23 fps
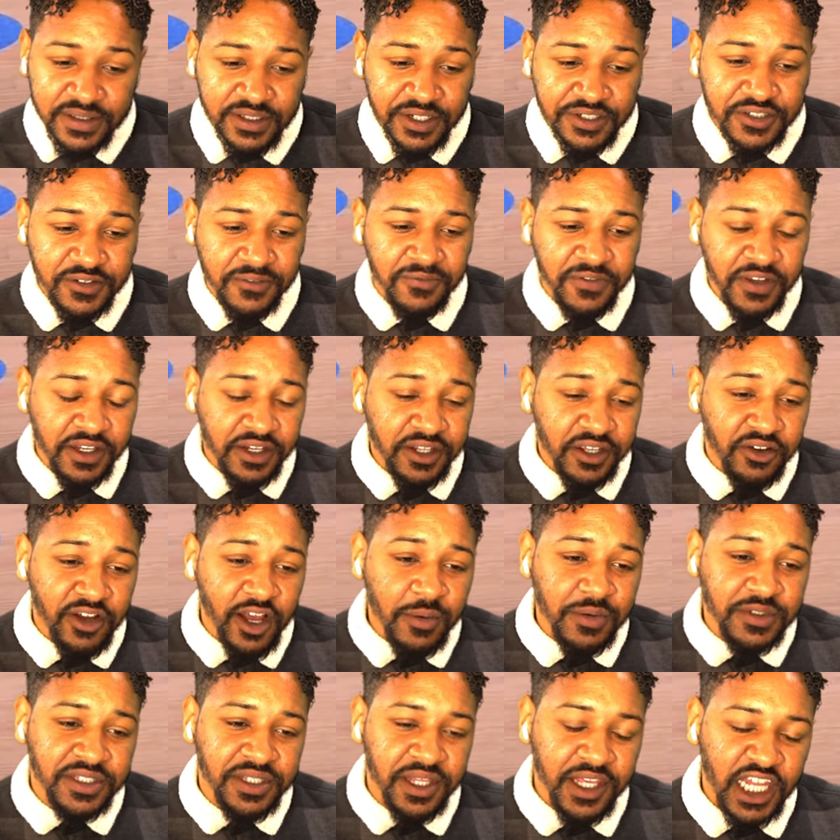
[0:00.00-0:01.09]
There's a video I
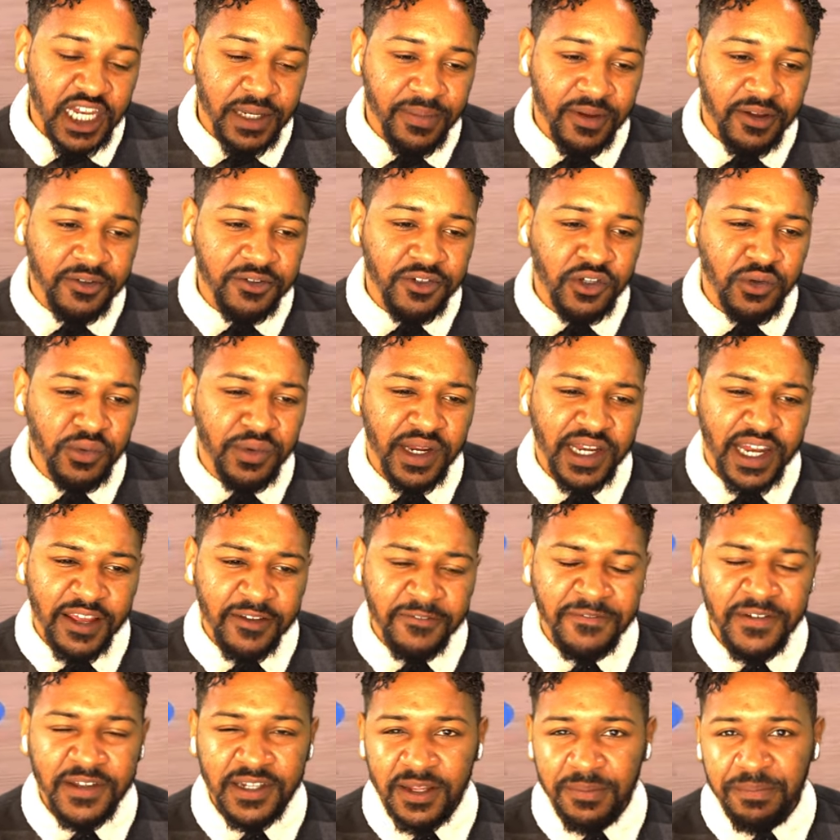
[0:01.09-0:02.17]
was thinking about doing, like
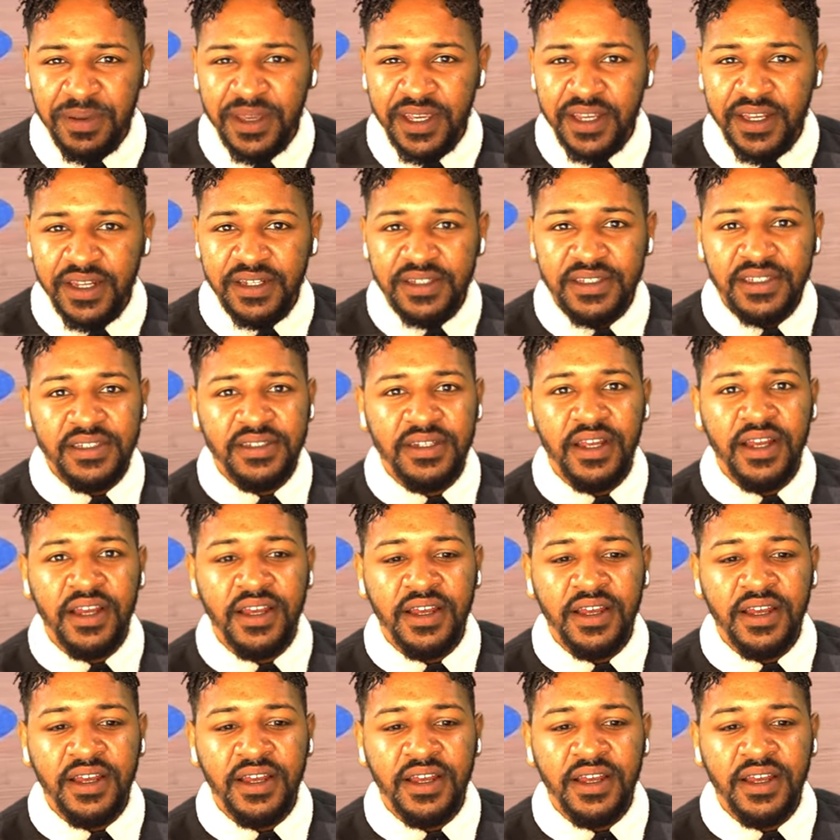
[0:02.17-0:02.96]
Philippines